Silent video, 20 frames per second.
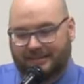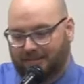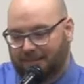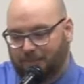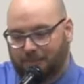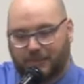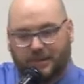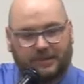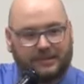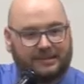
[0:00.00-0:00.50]
is
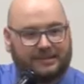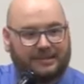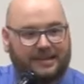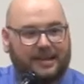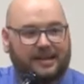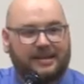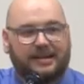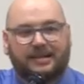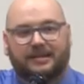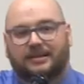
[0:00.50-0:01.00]
to put it
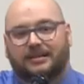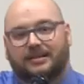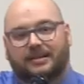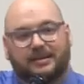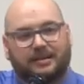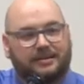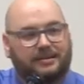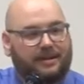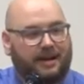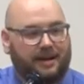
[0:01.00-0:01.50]
aside, and
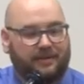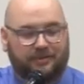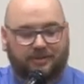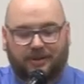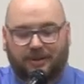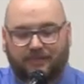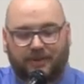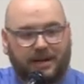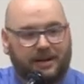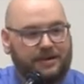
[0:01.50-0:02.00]
then
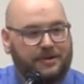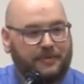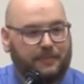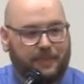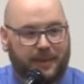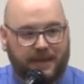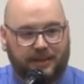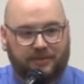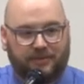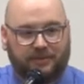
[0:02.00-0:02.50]
after I've got enough
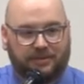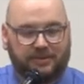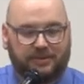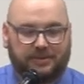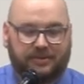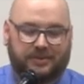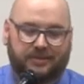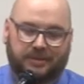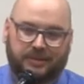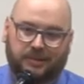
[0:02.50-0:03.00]

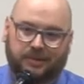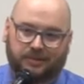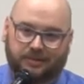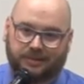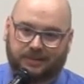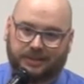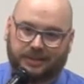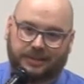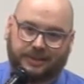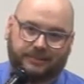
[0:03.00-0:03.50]
pages,
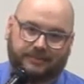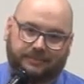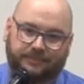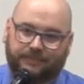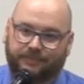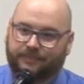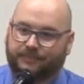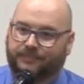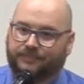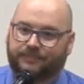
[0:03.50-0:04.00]
usually,
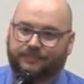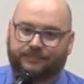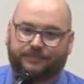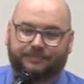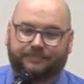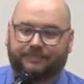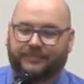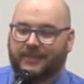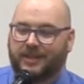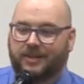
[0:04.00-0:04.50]

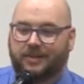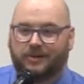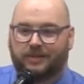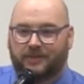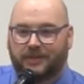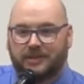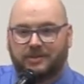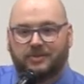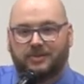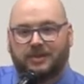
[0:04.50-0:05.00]
you know,
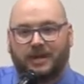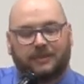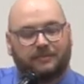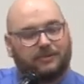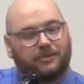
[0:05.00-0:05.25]
if I do that